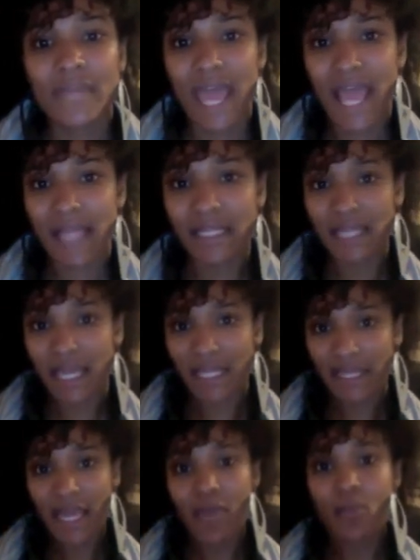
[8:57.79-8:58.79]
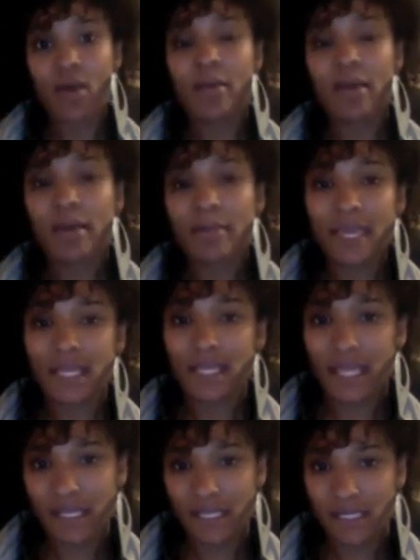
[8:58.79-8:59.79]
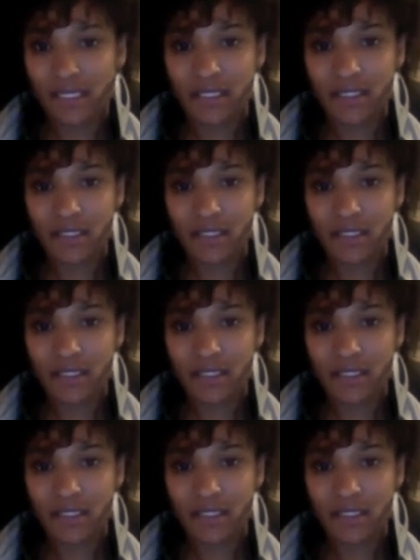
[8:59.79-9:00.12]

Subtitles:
acting like that? Why am I being like this?